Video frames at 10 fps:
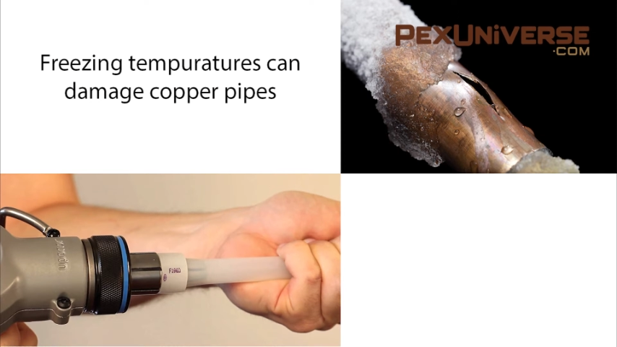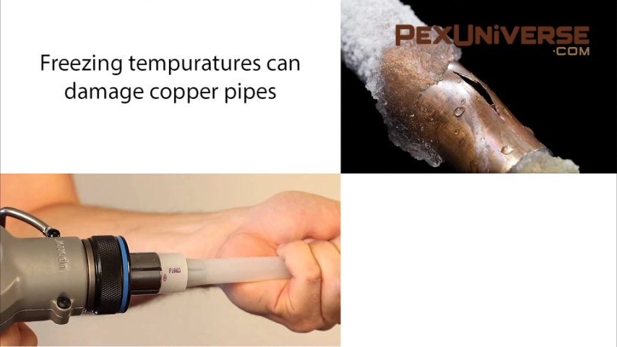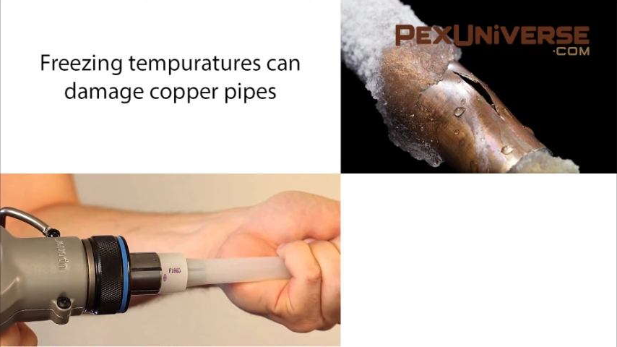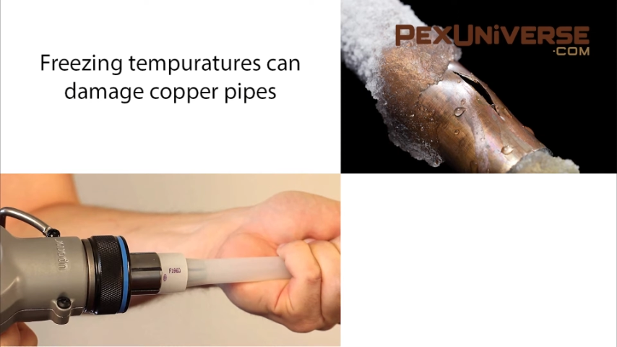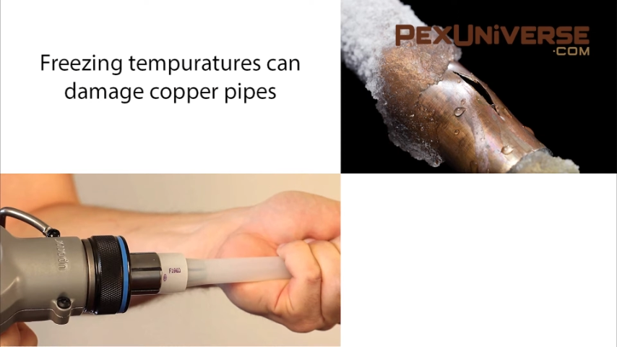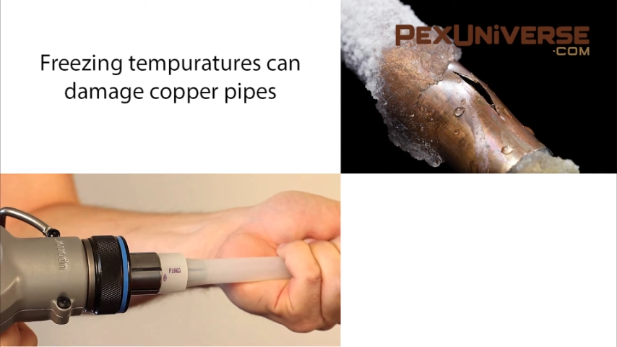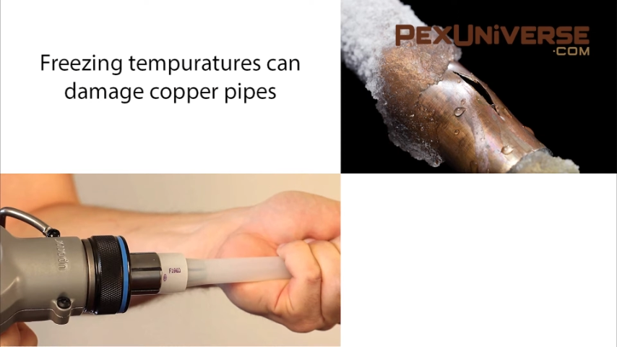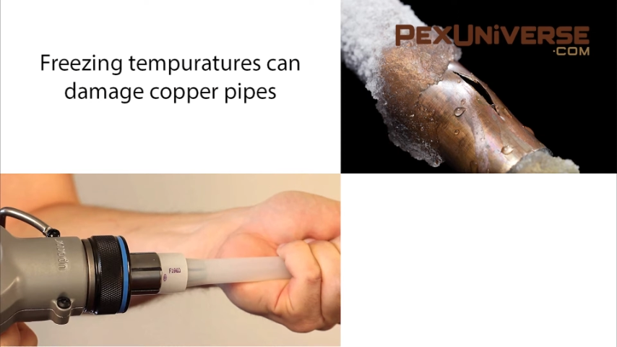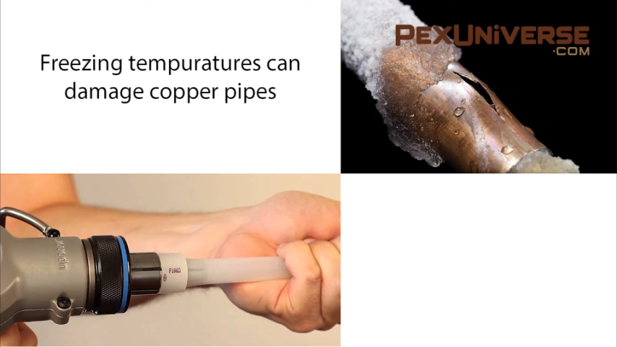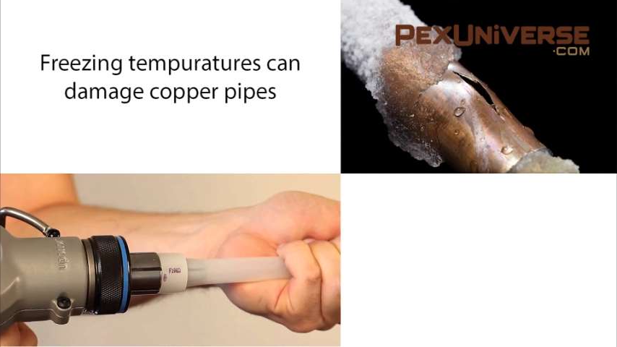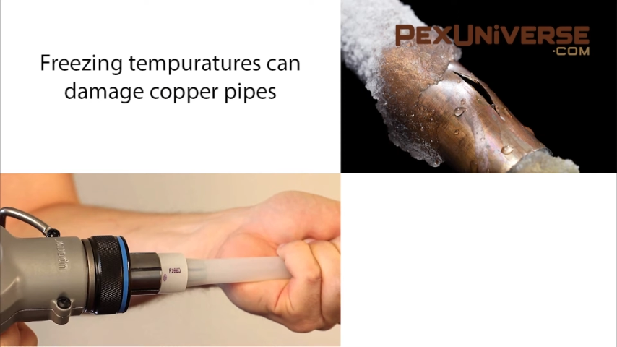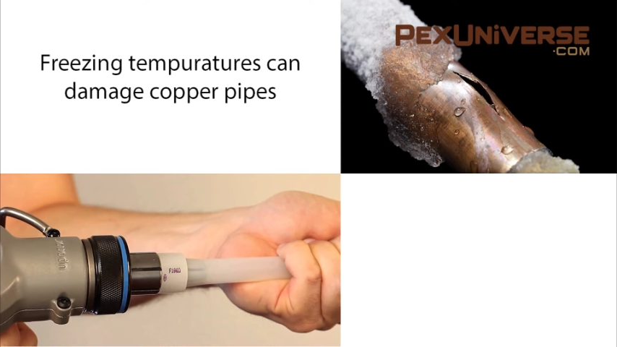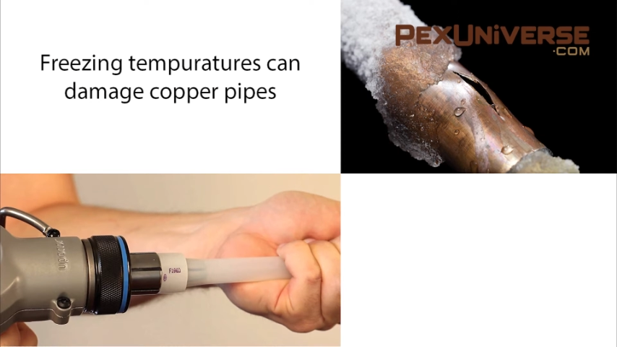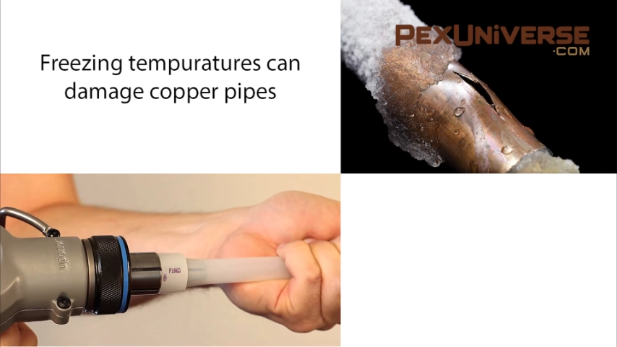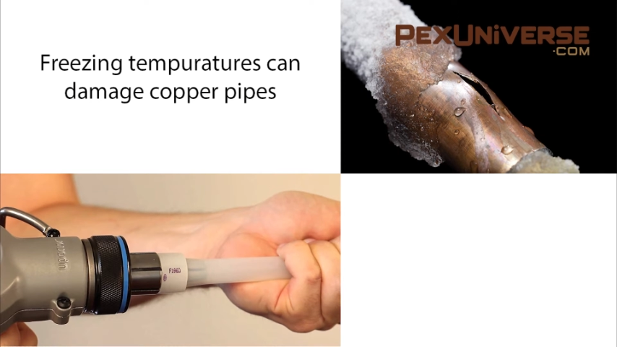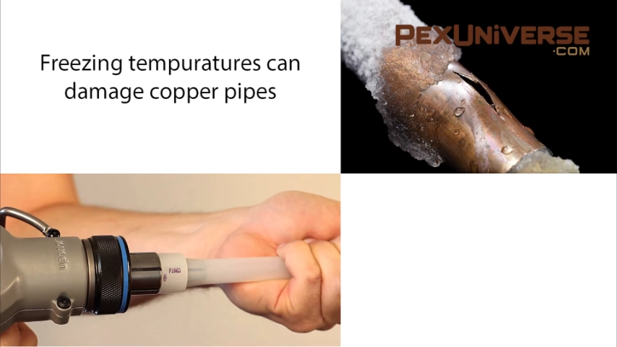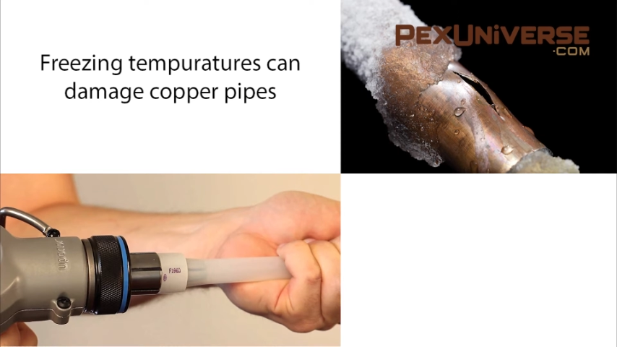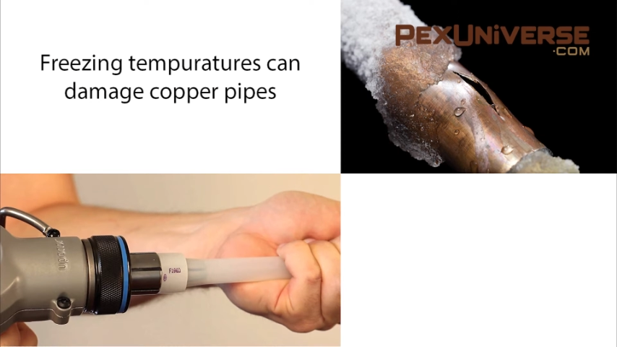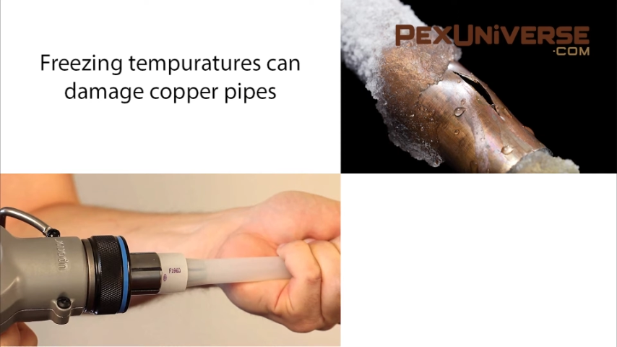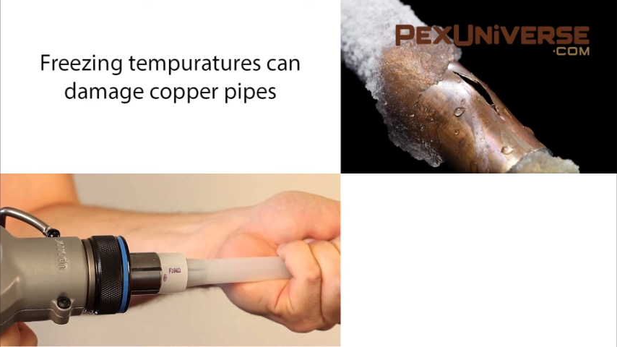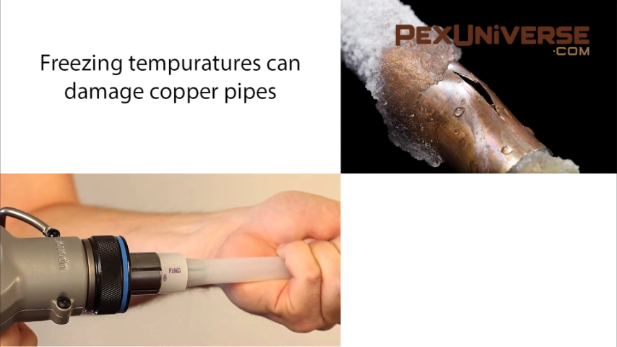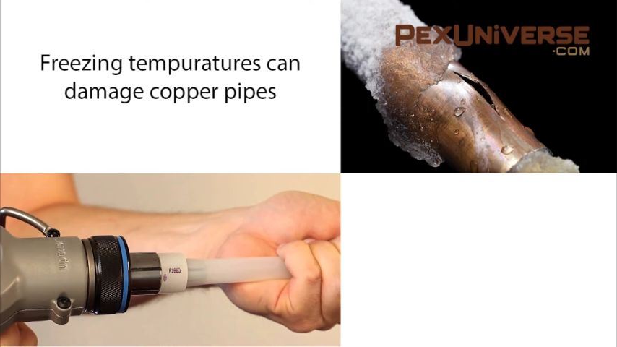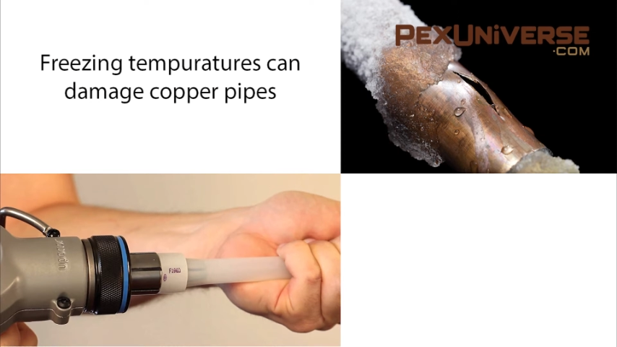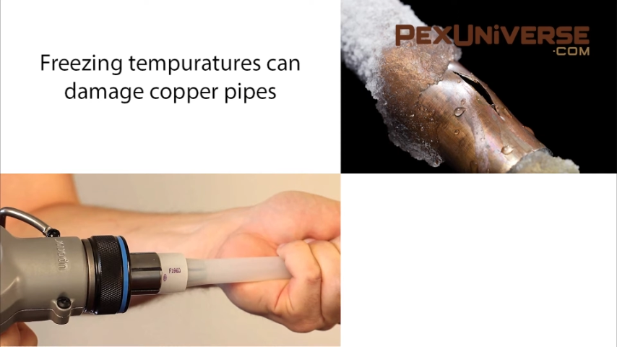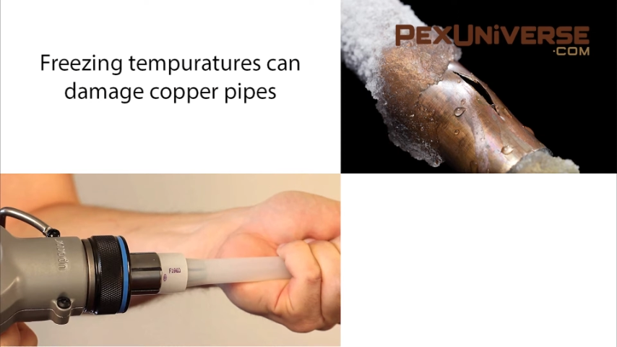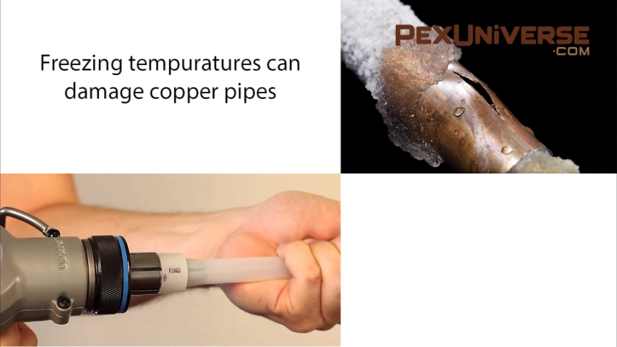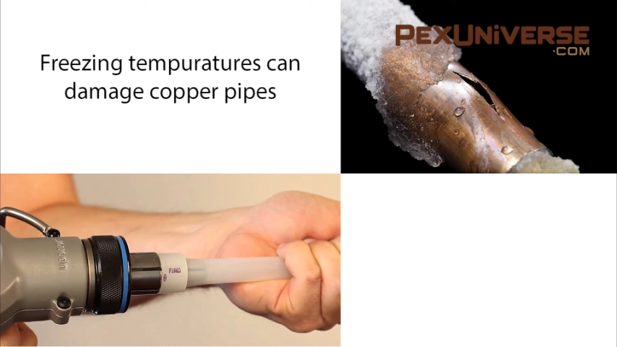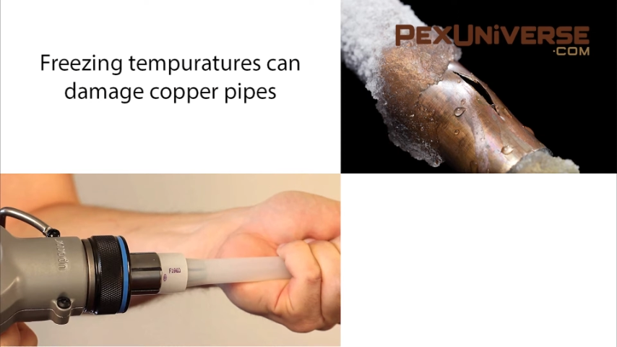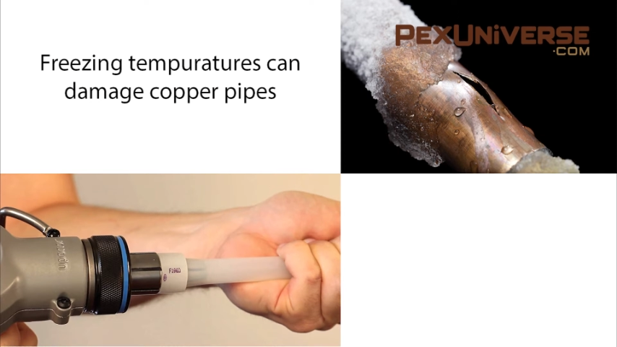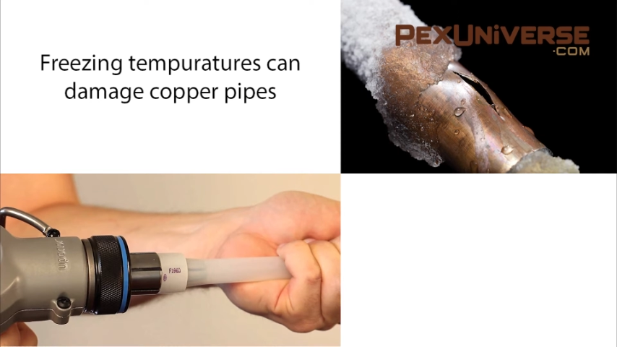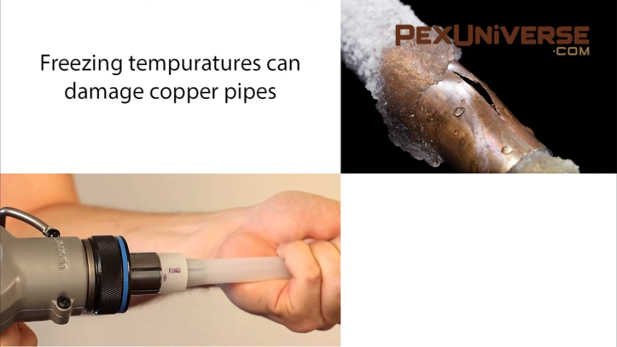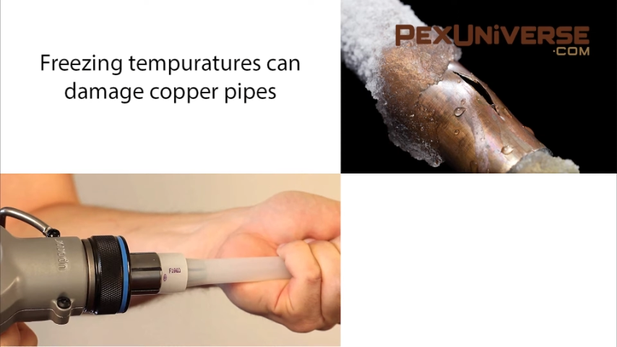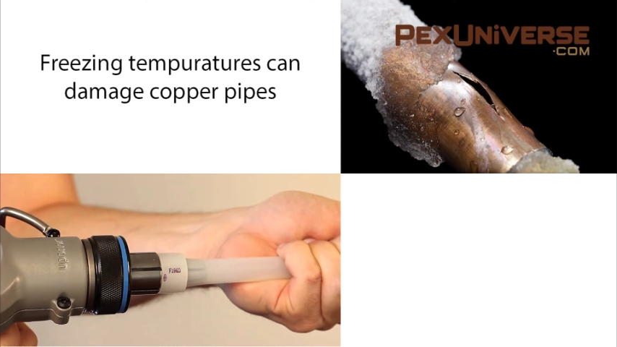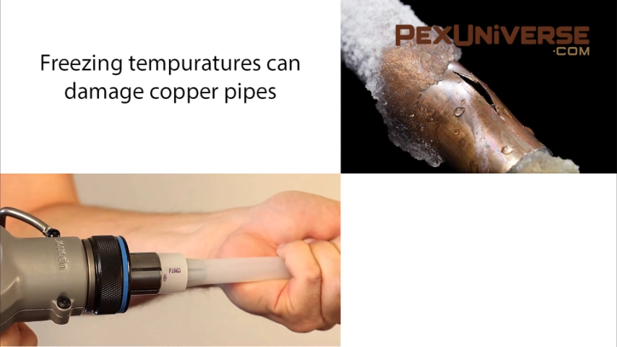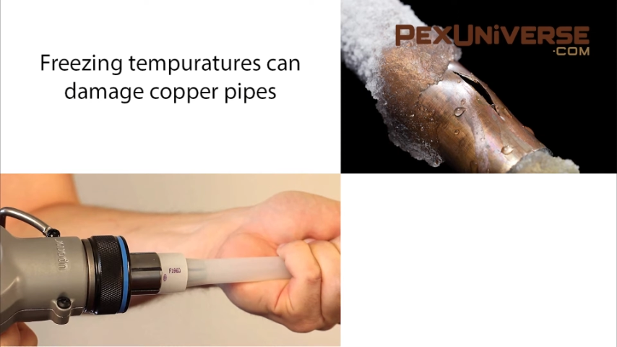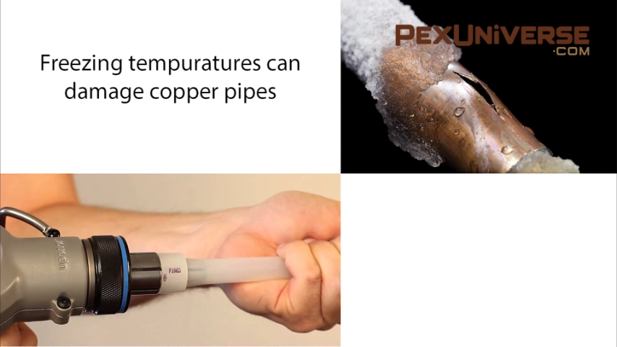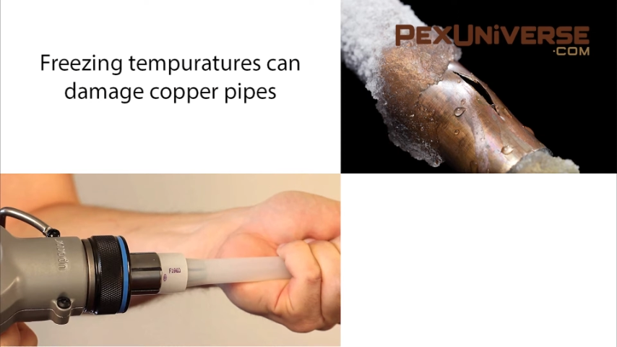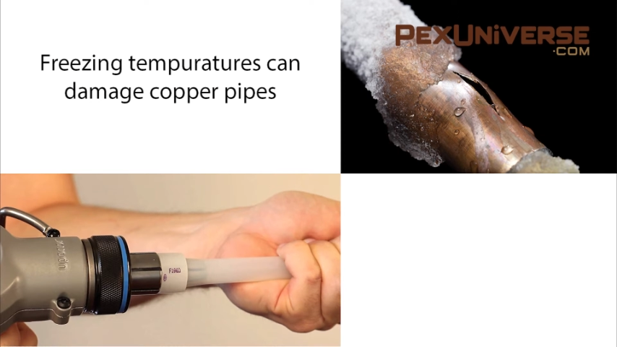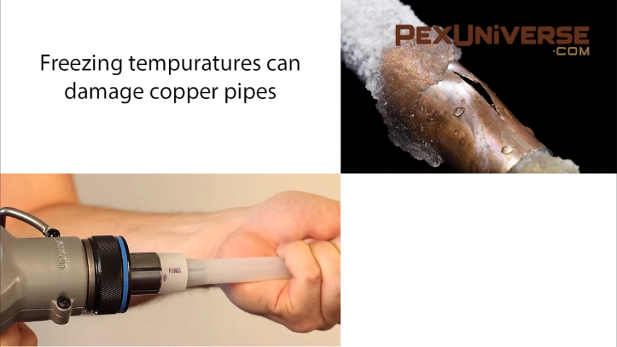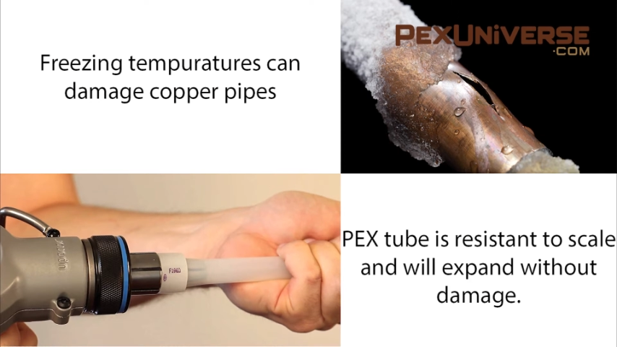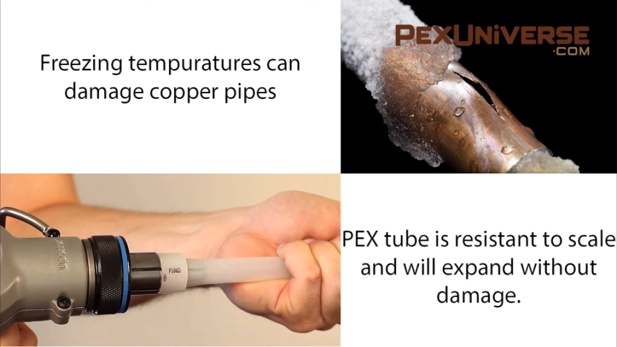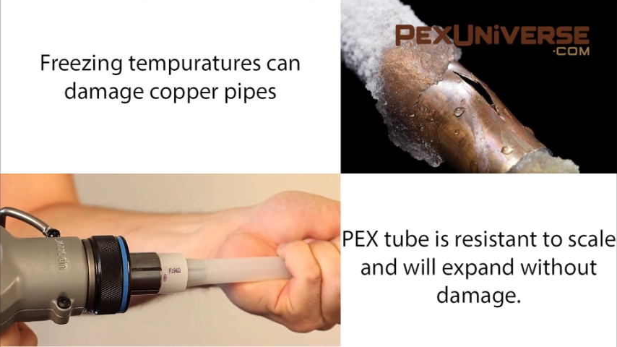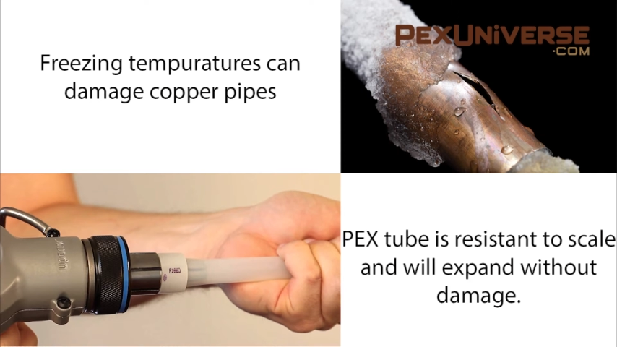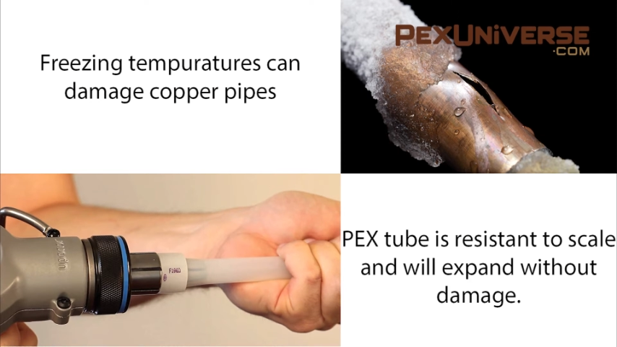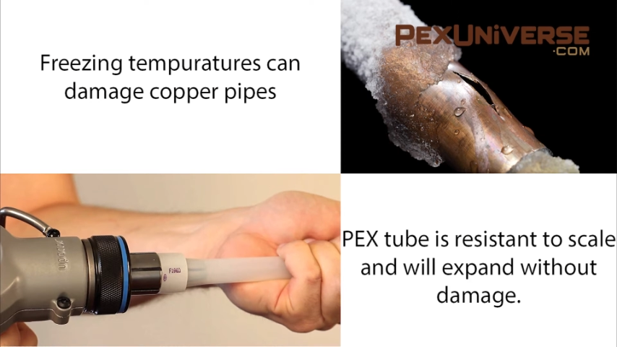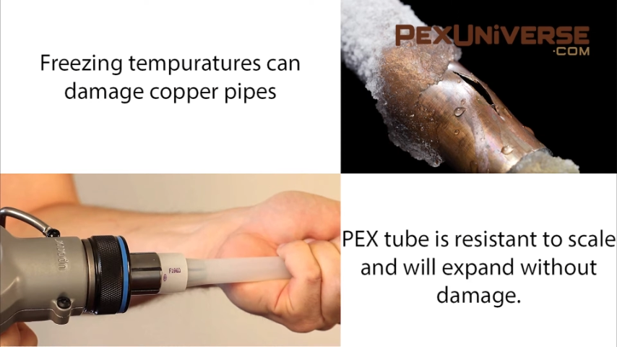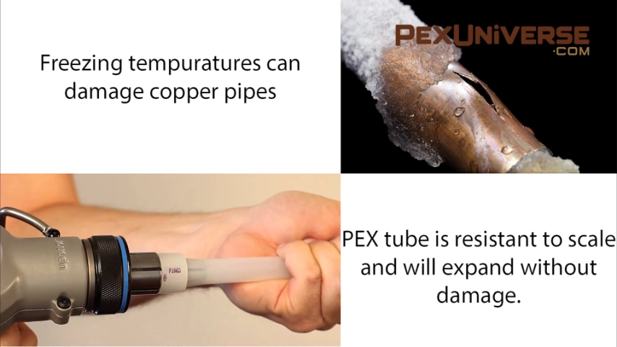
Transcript: No face is visible, so there are no lips to read.